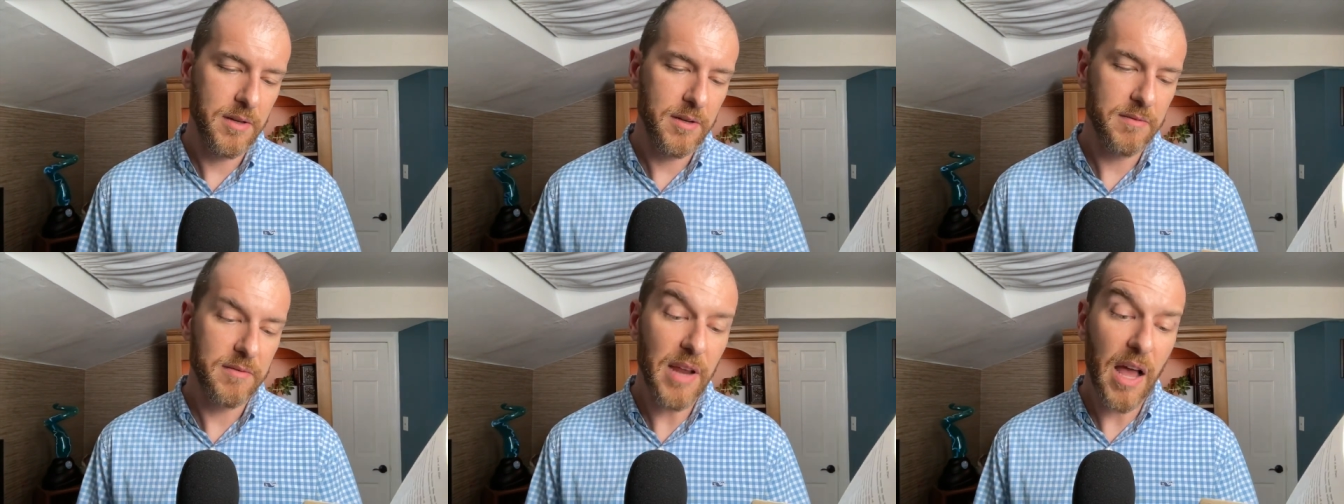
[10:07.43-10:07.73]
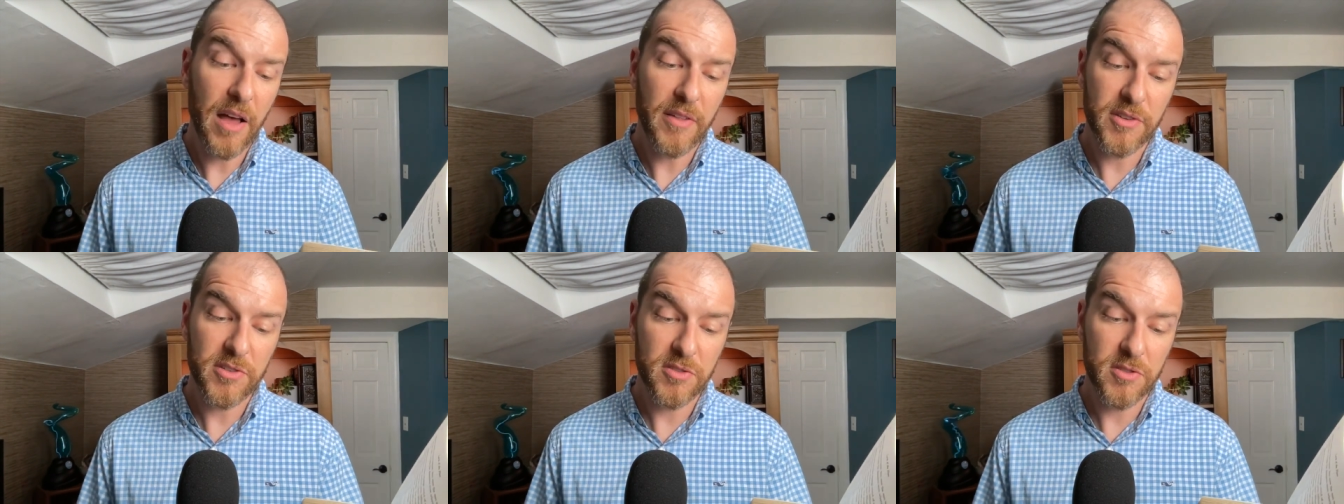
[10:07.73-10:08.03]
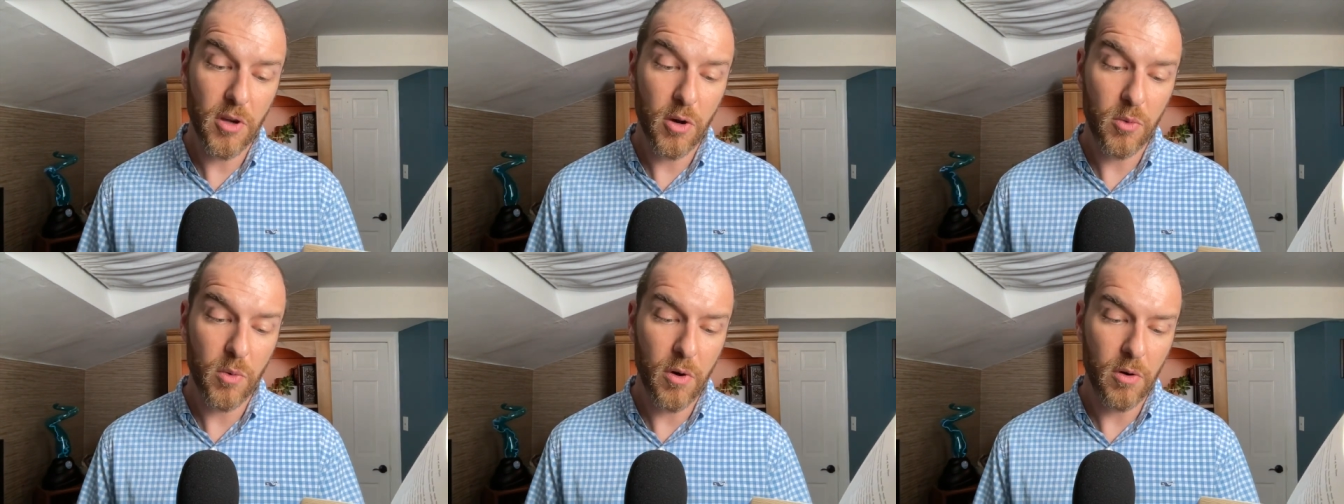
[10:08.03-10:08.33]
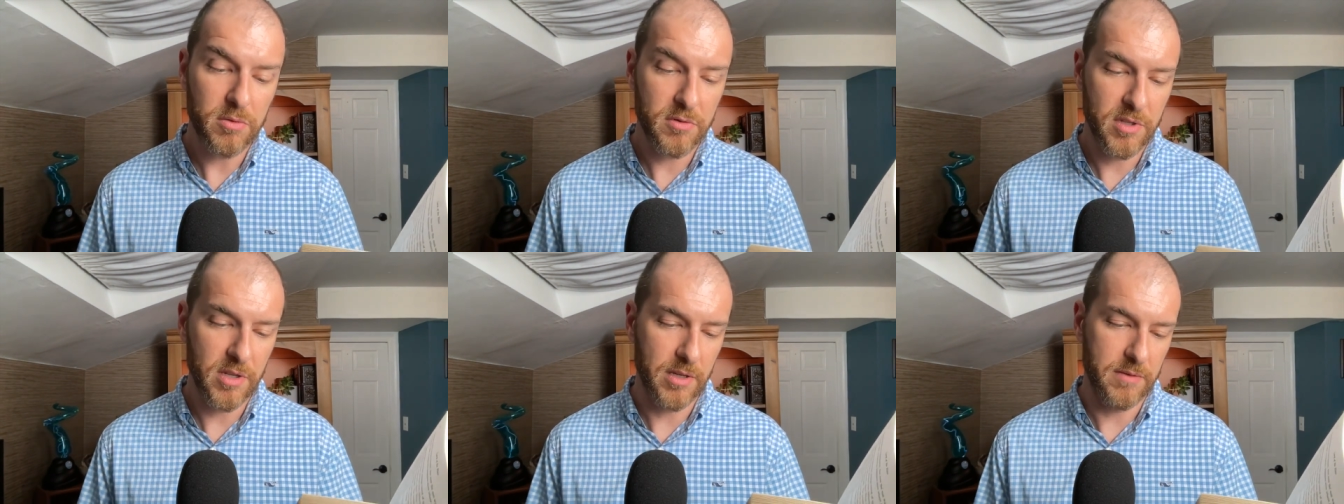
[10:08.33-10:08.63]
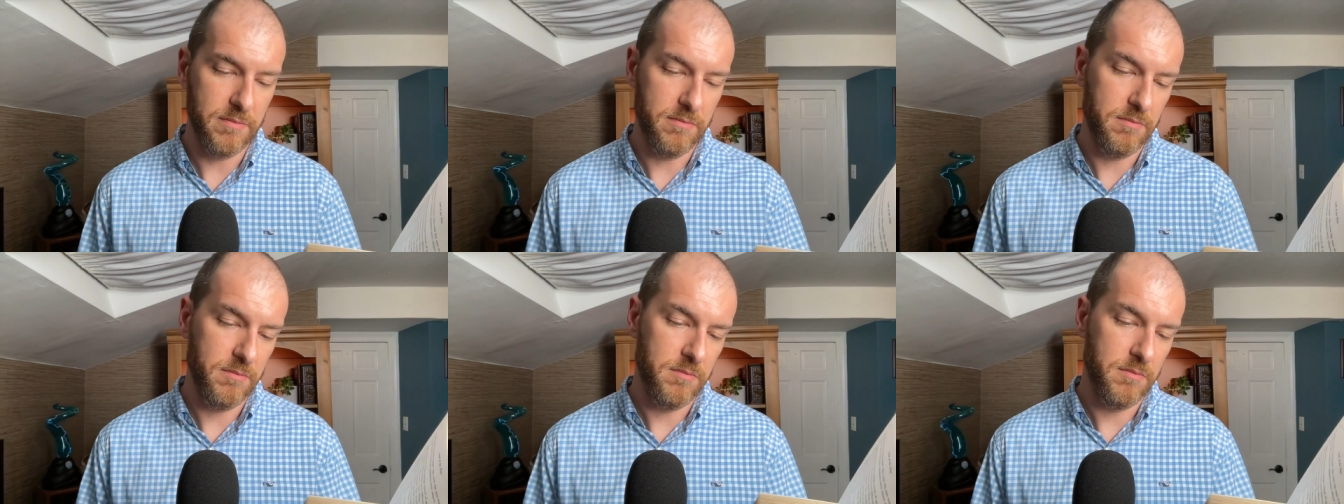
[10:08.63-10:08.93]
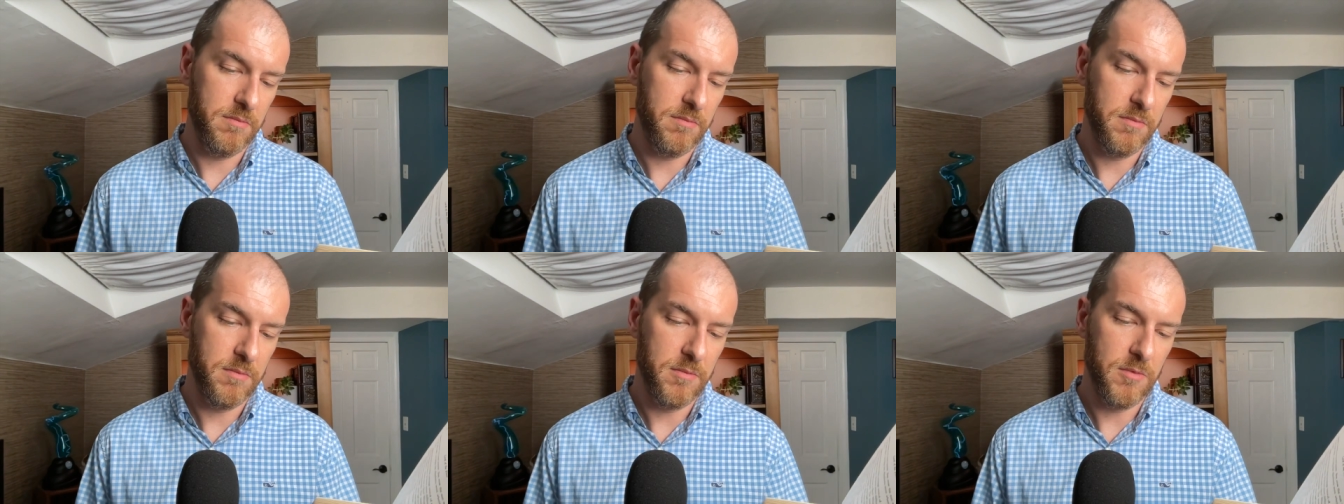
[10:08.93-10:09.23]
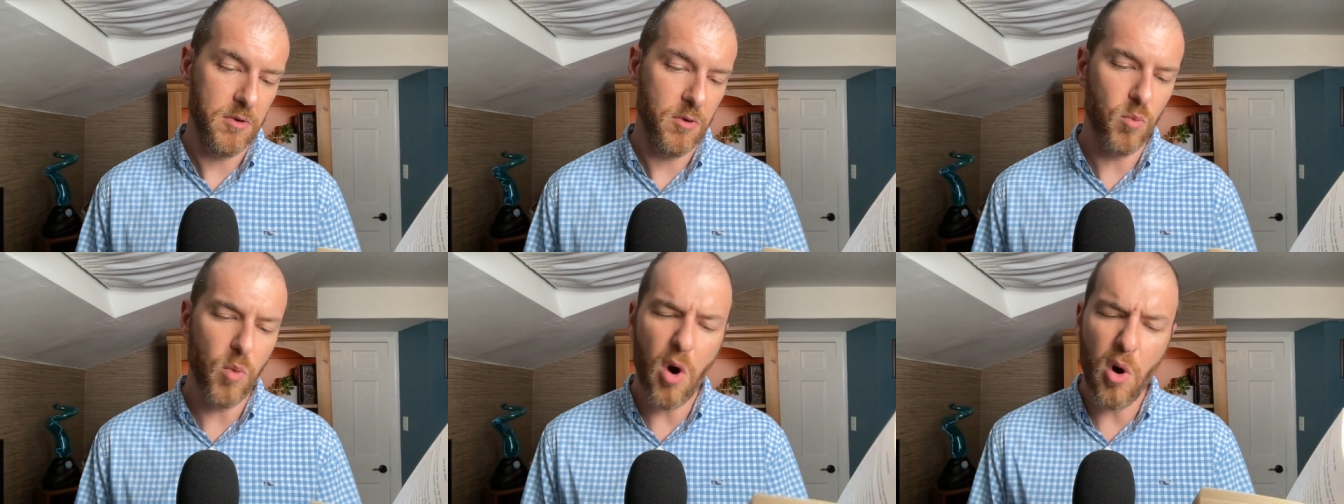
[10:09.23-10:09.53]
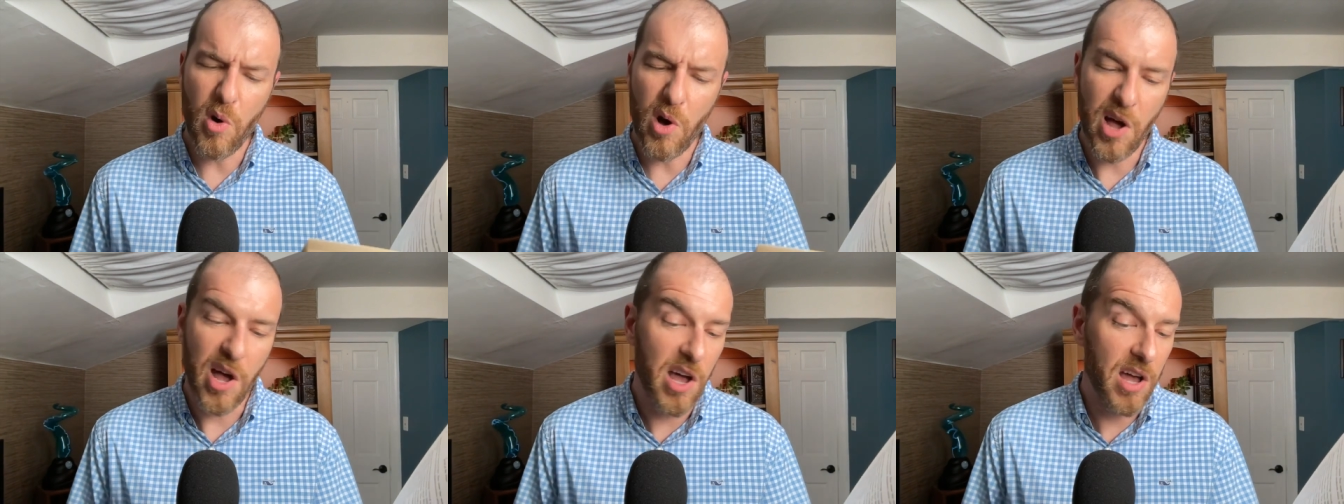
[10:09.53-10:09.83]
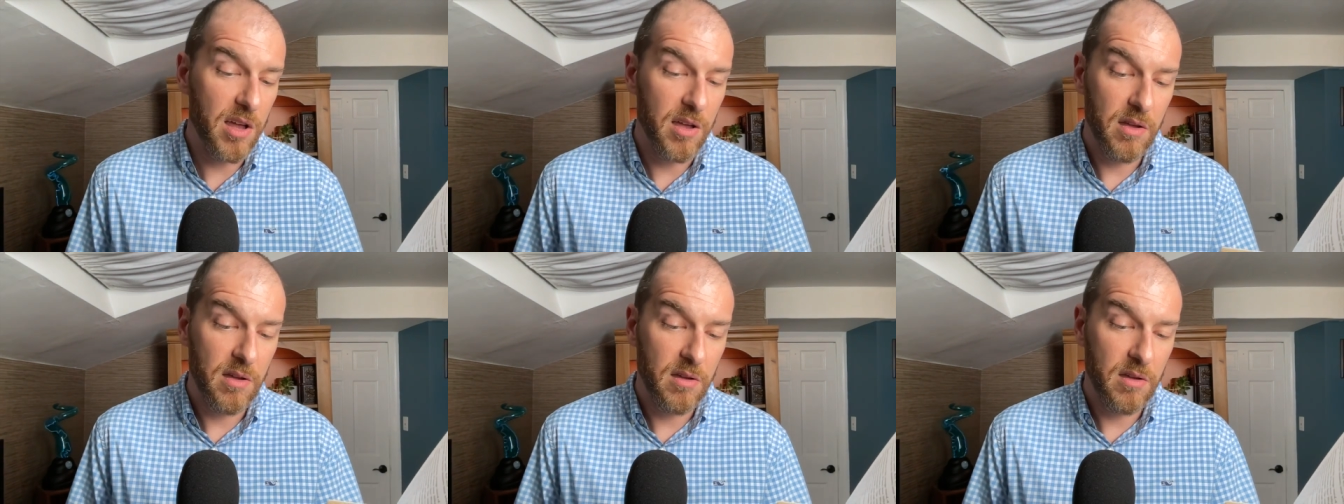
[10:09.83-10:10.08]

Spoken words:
Now there's no water. Water.